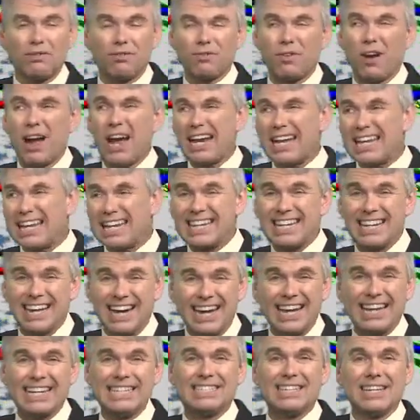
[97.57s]
Friday
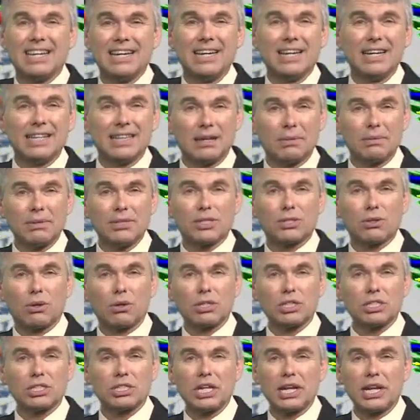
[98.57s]
night that we
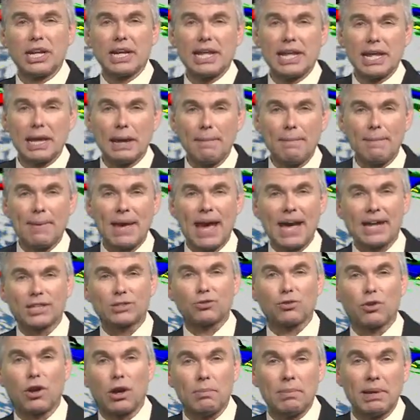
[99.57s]
start to see any impacts
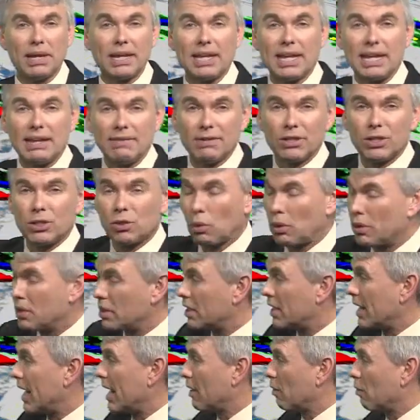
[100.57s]
from it. Even during
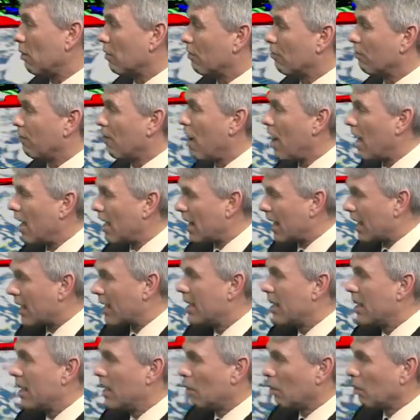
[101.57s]
the day on Friday,
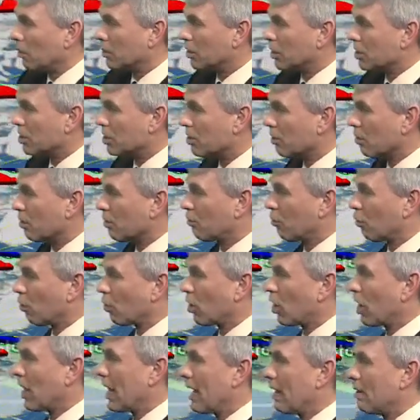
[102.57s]
we'll just look for
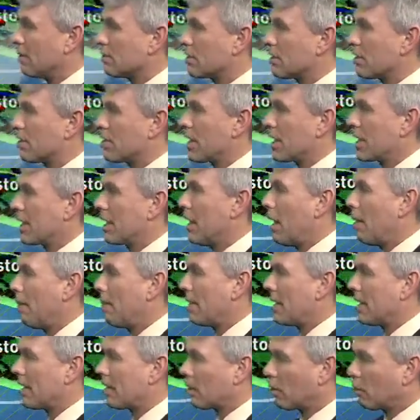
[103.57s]
clouds to thicken up
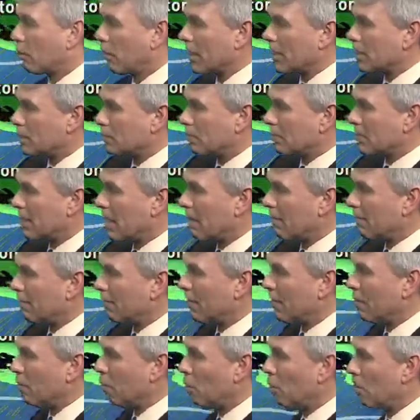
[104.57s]
and increase. But that
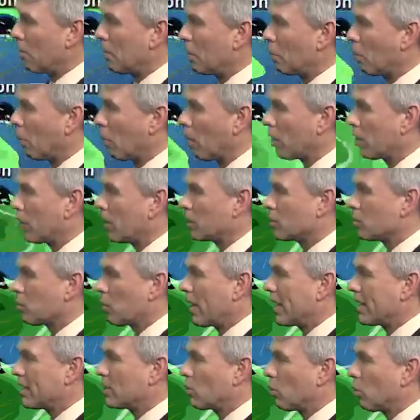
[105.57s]
front will be working its
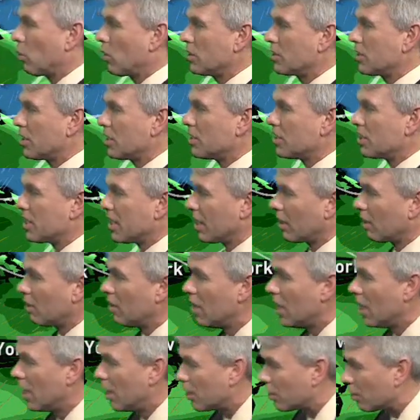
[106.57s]
way towards us here.
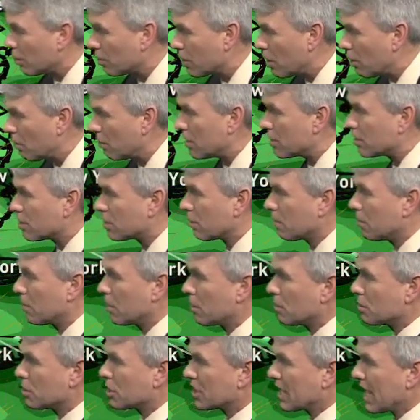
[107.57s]
You'll notice some of
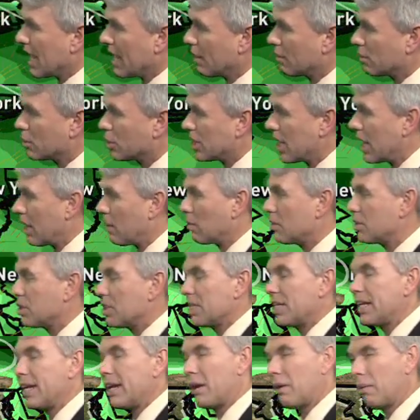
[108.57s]
those scattered showers
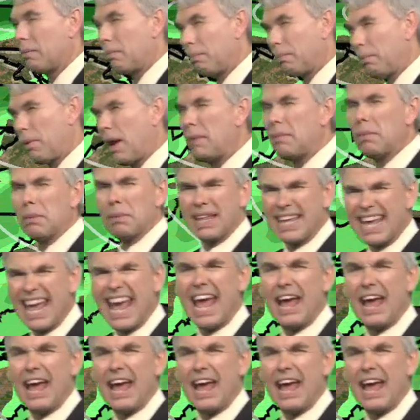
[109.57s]
in here probably